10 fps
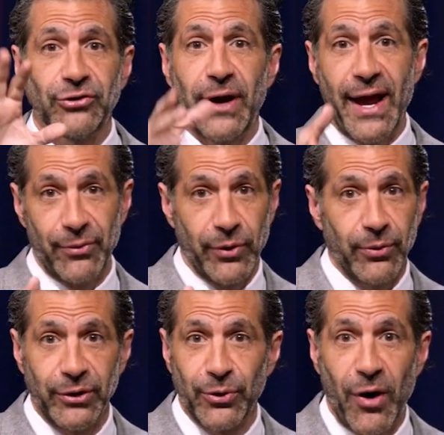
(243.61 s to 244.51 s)
Raise your hand
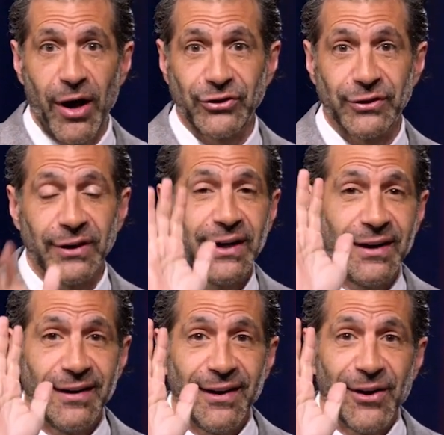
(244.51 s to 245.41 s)
right where you're
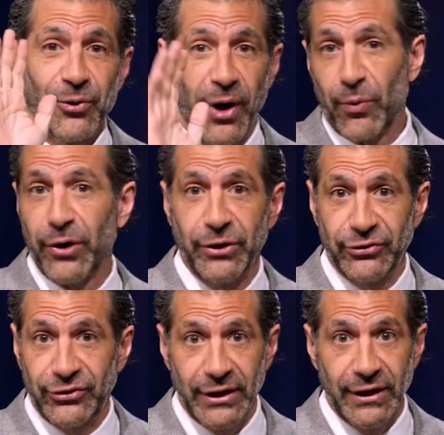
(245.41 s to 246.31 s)
watching, right where you're
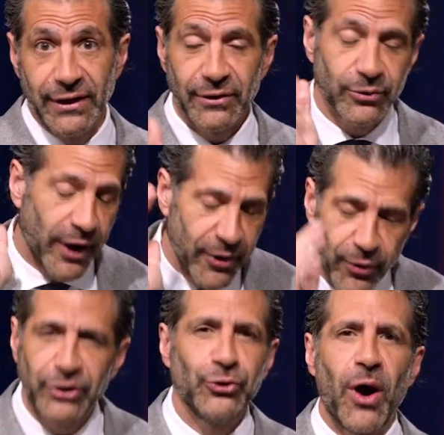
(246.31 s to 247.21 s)
sitting, right
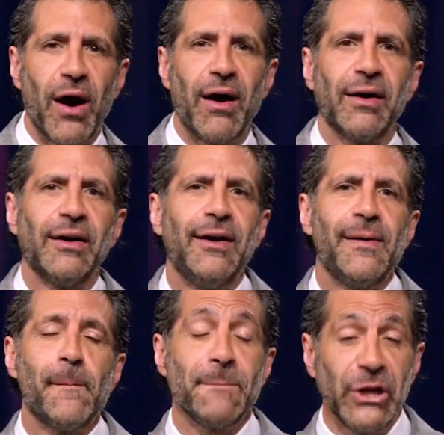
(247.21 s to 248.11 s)
where you are.
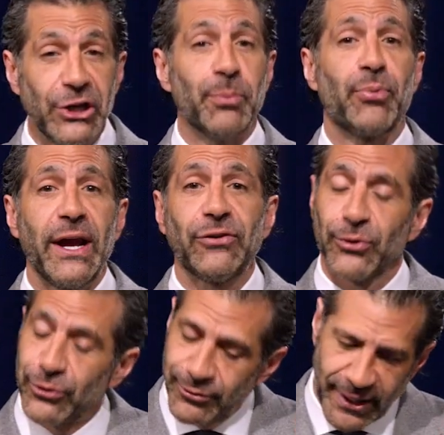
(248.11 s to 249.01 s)
You need a
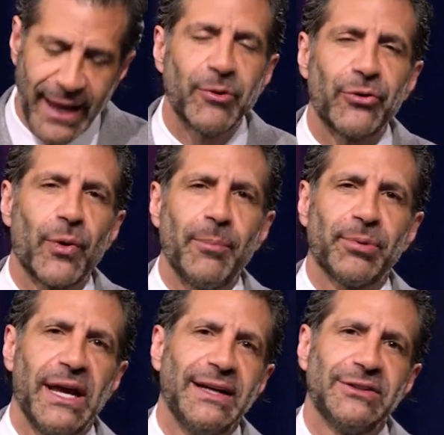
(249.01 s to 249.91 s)
breakthrough, came to the
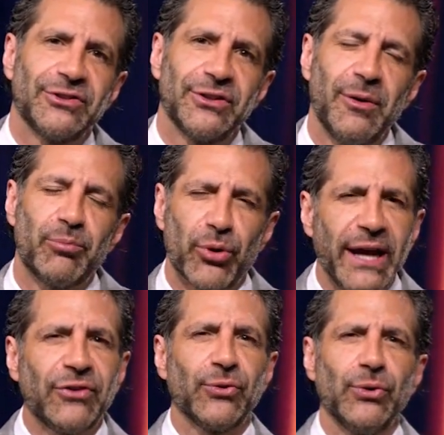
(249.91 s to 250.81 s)
right place.
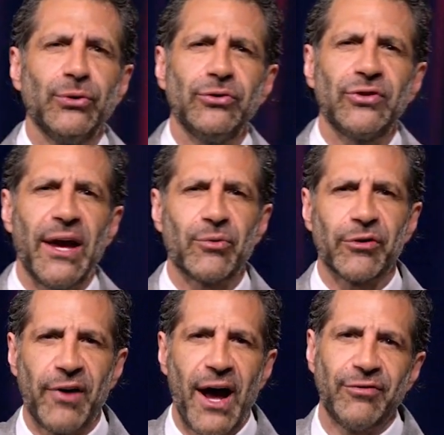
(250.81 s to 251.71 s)
Breakthroughs and
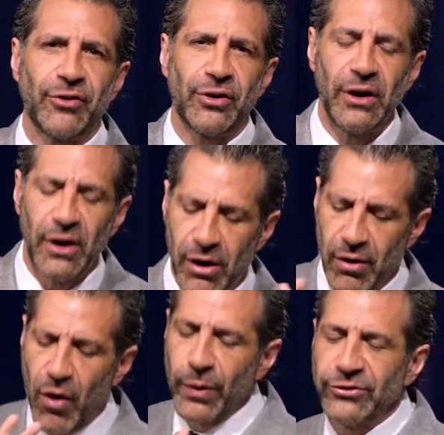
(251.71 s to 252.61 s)
revival
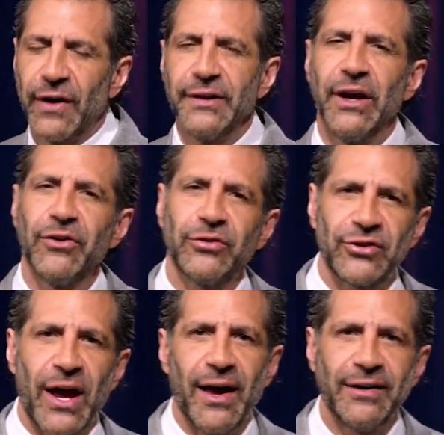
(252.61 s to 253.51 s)
are always on the other
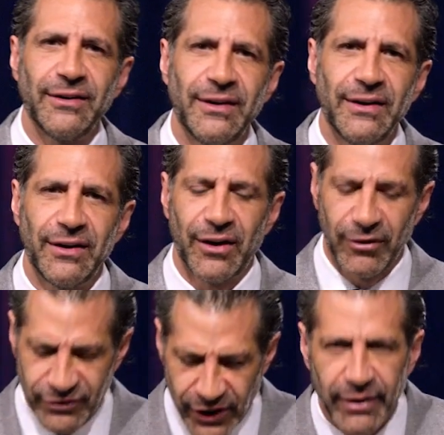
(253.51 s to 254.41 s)
side
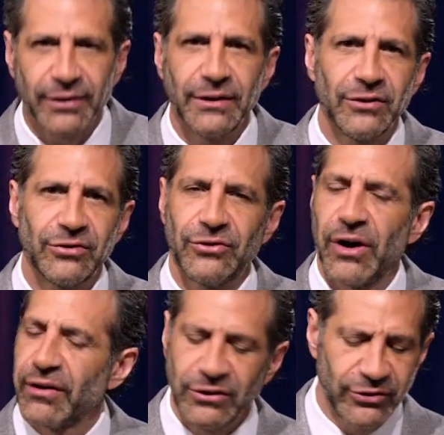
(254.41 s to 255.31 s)
of darkness.
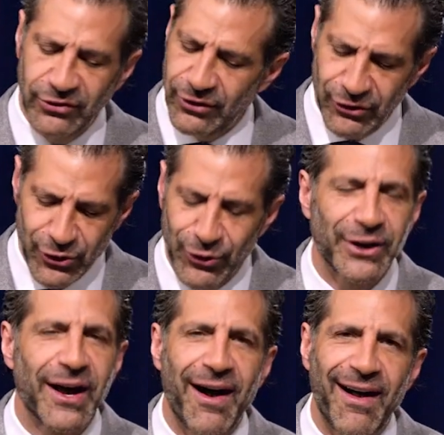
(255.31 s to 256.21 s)
Darkness isn't new
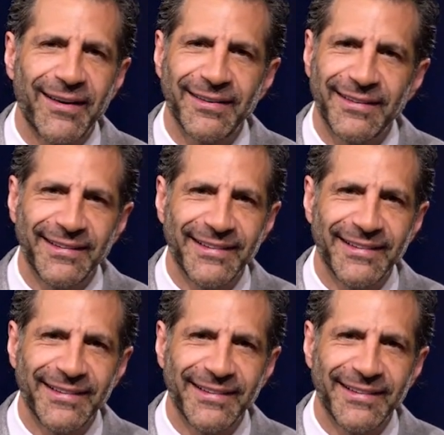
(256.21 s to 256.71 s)
to God.